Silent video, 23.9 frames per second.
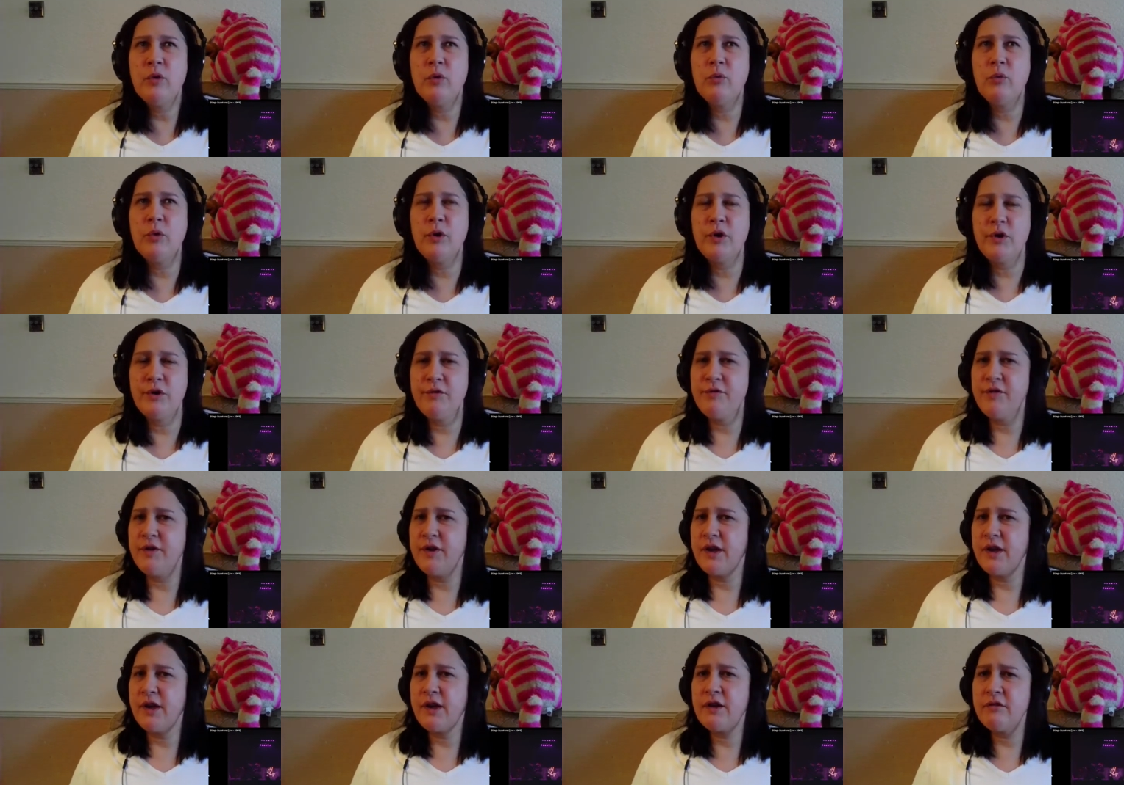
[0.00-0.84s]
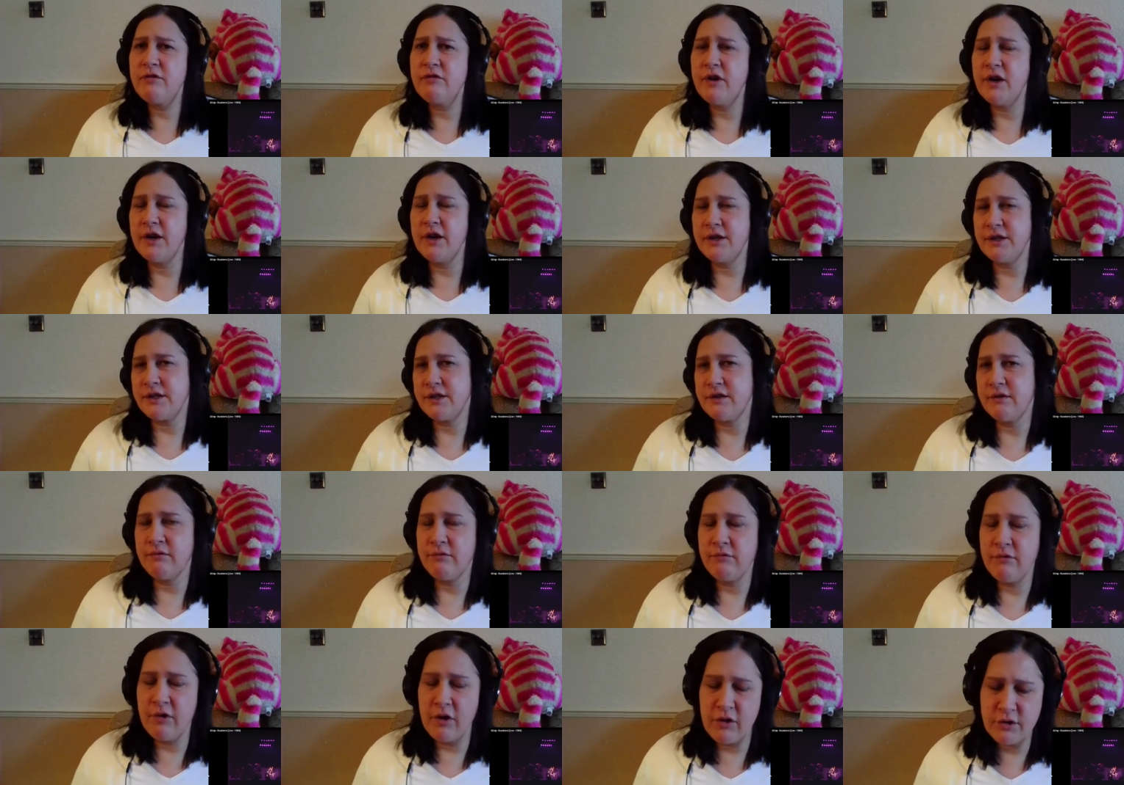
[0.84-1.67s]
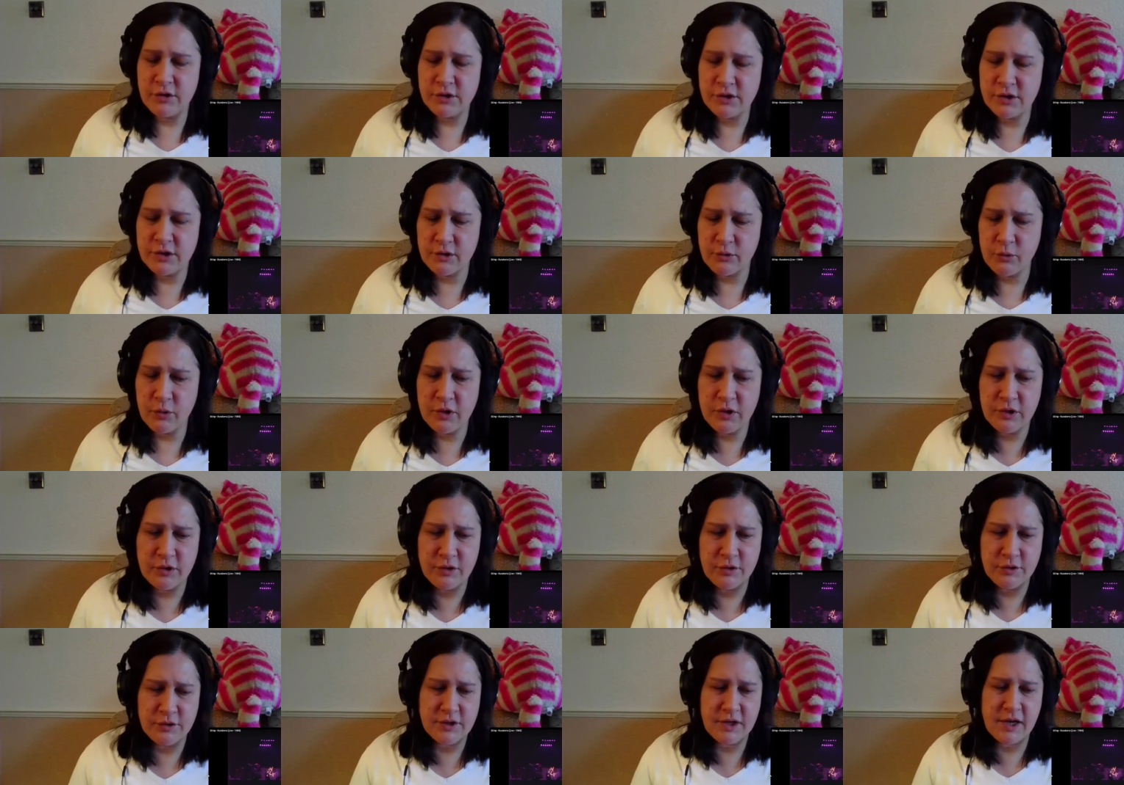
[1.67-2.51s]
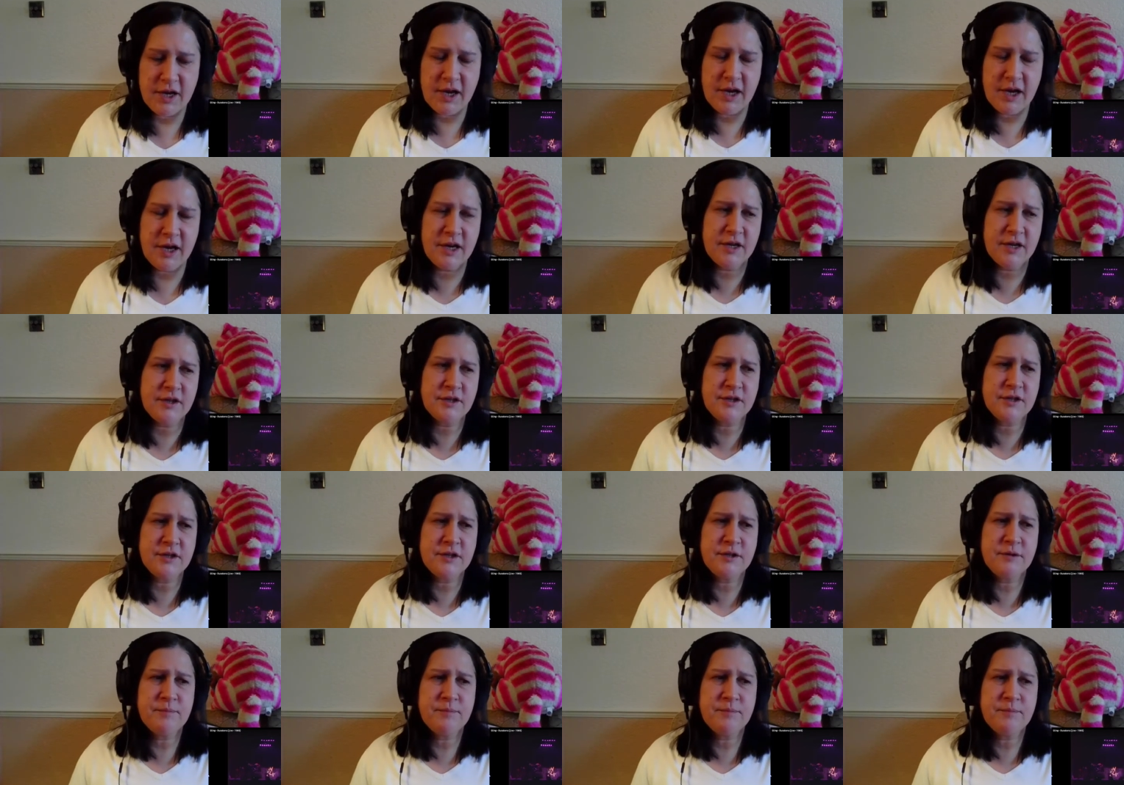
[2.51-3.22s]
what you think are the rights and wrongs in the world and